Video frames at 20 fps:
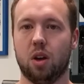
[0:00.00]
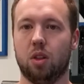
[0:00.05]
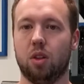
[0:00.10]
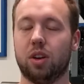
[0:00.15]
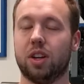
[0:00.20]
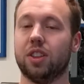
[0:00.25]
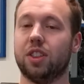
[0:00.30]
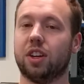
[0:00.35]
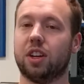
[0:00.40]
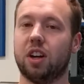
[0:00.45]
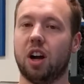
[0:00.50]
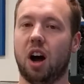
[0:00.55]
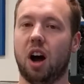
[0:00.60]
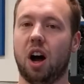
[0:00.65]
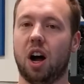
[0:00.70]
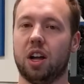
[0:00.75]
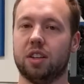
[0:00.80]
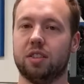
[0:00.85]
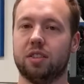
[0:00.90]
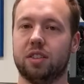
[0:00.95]
Look at the
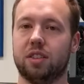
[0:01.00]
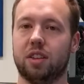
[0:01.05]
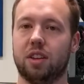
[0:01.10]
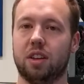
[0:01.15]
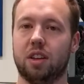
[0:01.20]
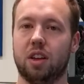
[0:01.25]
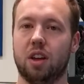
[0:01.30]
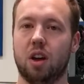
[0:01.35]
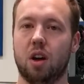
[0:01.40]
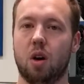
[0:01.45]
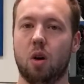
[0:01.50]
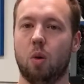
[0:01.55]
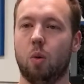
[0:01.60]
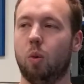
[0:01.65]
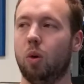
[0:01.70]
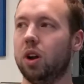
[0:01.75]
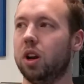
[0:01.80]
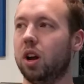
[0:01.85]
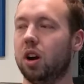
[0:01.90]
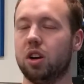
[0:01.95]
costs.
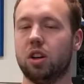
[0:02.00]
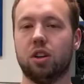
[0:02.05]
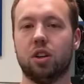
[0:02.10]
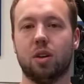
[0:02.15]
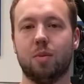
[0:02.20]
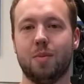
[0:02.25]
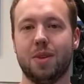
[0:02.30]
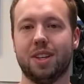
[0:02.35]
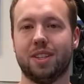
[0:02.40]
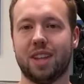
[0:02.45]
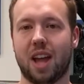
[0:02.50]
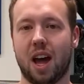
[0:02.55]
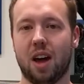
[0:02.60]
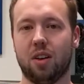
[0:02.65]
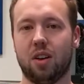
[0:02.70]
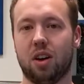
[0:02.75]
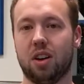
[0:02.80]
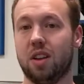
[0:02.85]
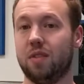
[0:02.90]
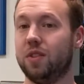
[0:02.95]
What are you going to miss
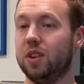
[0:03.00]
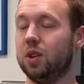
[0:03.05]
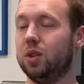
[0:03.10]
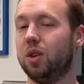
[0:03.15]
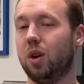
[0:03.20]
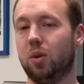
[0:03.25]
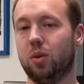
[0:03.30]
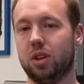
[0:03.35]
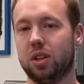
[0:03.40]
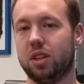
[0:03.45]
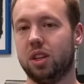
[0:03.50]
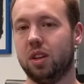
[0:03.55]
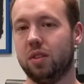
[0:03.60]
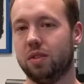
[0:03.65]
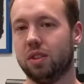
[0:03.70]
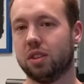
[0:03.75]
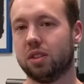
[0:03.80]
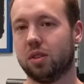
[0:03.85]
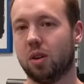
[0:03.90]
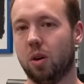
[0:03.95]
out on if you don't
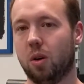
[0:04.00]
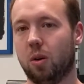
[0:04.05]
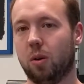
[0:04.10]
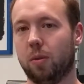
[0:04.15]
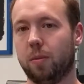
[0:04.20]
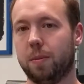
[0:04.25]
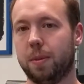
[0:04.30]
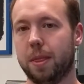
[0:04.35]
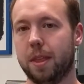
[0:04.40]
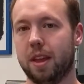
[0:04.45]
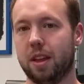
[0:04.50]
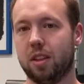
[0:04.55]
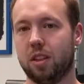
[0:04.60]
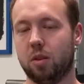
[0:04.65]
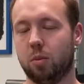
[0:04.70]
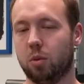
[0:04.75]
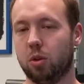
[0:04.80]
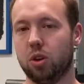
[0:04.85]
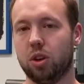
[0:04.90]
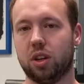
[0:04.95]
achieve this goal?
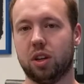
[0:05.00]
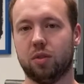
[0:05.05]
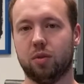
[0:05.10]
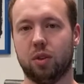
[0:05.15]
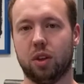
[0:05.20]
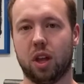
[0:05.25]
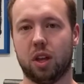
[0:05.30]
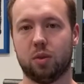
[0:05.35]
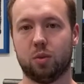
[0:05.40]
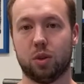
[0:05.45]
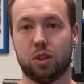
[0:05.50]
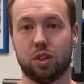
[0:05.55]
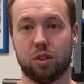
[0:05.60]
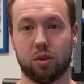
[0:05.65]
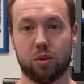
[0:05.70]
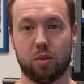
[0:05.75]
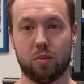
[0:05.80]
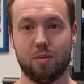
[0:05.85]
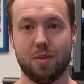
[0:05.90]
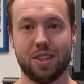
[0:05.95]
The more you can realize what
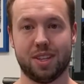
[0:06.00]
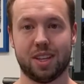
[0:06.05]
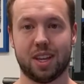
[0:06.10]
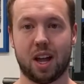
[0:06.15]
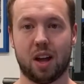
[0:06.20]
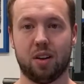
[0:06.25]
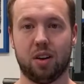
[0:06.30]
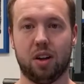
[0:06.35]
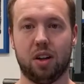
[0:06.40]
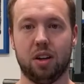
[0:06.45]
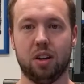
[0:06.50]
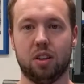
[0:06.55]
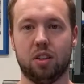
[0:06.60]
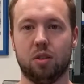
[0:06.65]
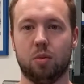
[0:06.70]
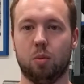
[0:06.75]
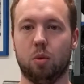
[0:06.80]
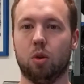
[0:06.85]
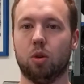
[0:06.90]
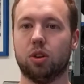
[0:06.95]
you're missing out on,
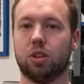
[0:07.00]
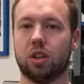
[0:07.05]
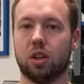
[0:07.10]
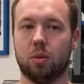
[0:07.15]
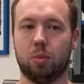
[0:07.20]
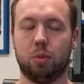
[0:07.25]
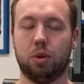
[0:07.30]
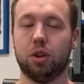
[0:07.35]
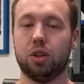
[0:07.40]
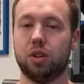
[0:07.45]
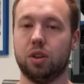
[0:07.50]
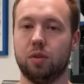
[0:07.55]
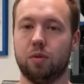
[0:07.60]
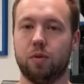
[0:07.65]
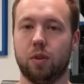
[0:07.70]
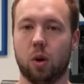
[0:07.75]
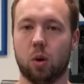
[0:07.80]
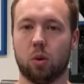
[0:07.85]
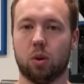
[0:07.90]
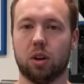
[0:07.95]
the more it's going to push you
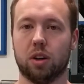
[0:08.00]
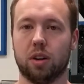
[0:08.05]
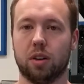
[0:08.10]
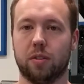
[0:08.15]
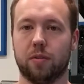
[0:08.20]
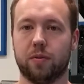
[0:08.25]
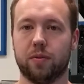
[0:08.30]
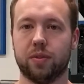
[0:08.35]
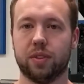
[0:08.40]
forward.